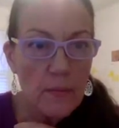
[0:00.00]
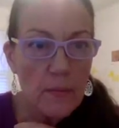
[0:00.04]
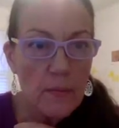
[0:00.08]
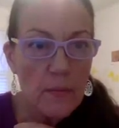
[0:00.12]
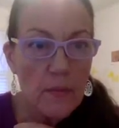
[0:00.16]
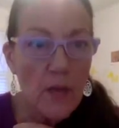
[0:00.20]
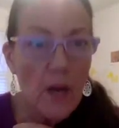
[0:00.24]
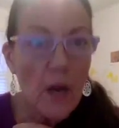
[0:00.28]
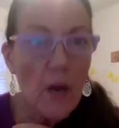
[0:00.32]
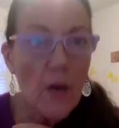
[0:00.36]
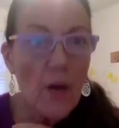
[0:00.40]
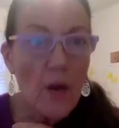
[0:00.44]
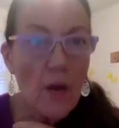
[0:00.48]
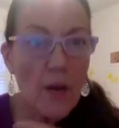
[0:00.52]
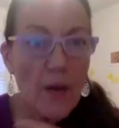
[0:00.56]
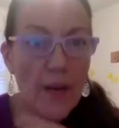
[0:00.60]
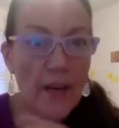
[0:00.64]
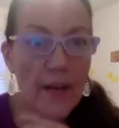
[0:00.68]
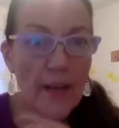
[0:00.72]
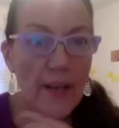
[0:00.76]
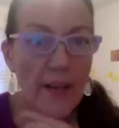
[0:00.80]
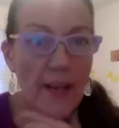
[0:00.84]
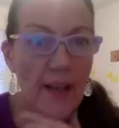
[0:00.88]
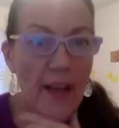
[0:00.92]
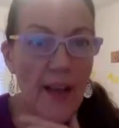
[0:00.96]
Oh,
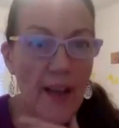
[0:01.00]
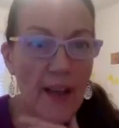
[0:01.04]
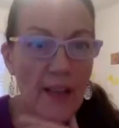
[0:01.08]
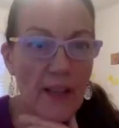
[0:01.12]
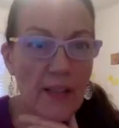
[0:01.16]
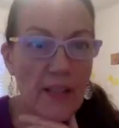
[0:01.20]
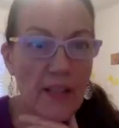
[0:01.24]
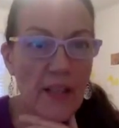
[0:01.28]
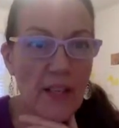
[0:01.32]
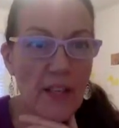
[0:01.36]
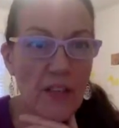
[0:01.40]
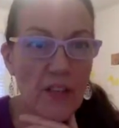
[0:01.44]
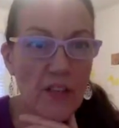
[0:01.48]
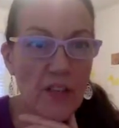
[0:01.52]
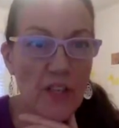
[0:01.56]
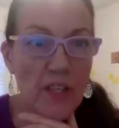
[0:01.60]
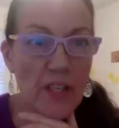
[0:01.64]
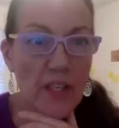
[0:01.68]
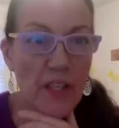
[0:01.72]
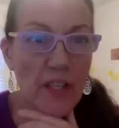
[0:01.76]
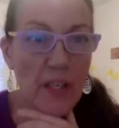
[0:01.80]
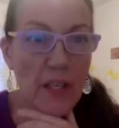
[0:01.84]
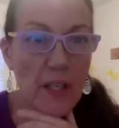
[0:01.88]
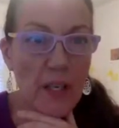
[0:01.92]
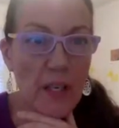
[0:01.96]
okay. Kat says she
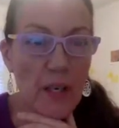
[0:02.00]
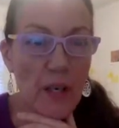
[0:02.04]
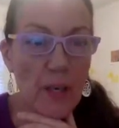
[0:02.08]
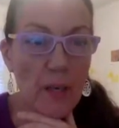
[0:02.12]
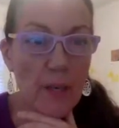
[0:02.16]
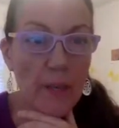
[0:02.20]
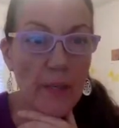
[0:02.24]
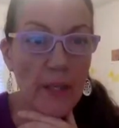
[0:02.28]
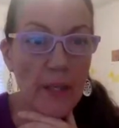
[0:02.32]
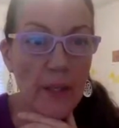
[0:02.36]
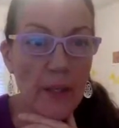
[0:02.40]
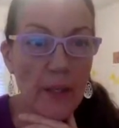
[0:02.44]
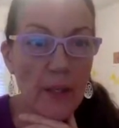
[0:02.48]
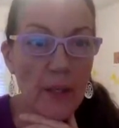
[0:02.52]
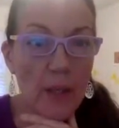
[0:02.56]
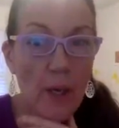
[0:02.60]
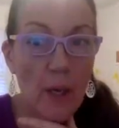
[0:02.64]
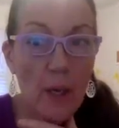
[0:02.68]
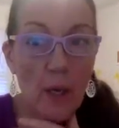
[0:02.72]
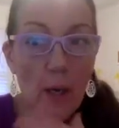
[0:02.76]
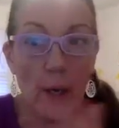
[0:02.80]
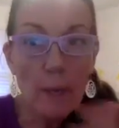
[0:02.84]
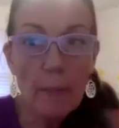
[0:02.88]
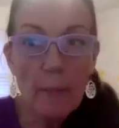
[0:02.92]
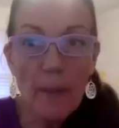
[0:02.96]
can hear me.
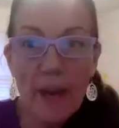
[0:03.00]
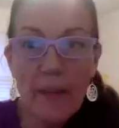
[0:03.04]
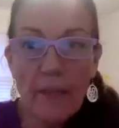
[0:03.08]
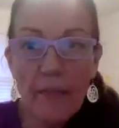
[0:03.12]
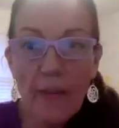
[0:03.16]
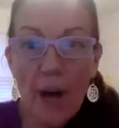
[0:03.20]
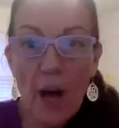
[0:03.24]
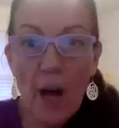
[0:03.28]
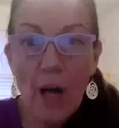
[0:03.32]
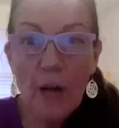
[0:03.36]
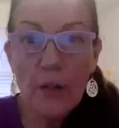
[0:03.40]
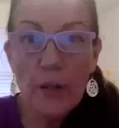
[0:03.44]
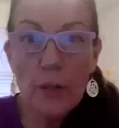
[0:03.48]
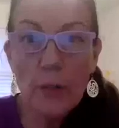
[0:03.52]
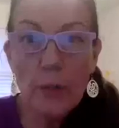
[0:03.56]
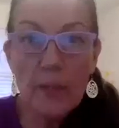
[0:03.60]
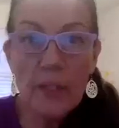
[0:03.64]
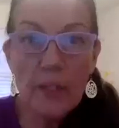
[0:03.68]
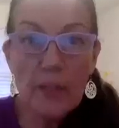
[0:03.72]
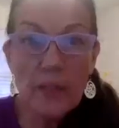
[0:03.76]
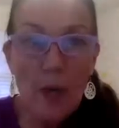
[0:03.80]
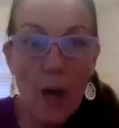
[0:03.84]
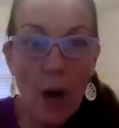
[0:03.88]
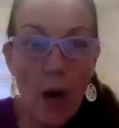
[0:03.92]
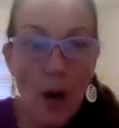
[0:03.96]
My volume
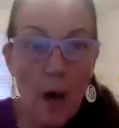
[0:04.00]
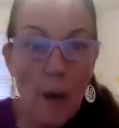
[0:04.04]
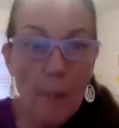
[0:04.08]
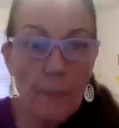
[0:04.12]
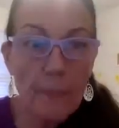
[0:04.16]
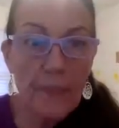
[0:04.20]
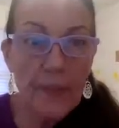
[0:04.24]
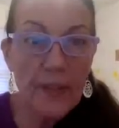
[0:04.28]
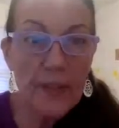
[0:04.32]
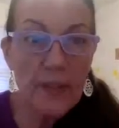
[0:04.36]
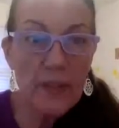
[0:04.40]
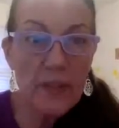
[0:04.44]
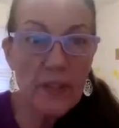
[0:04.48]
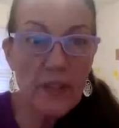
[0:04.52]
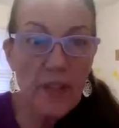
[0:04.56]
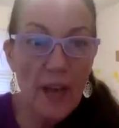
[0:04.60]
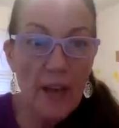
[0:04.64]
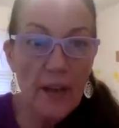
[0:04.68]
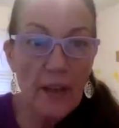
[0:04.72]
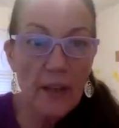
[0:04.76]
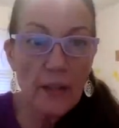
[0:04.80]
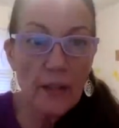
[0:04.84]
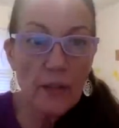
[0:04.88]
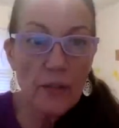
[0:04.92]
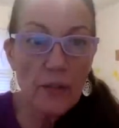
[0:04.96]
is up. The
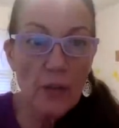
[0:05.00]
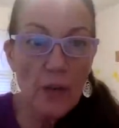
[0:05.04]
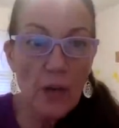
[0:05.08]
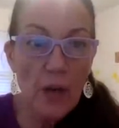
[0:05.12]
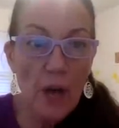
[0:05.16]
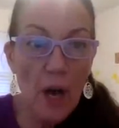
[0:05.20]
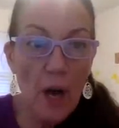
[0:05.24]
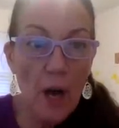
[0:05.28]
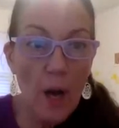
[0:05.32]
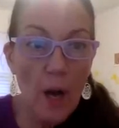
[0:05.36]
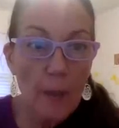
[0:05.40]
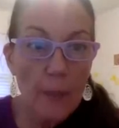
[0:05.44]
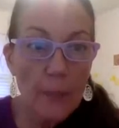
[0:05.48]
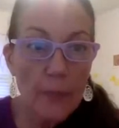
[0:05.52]
settings are up.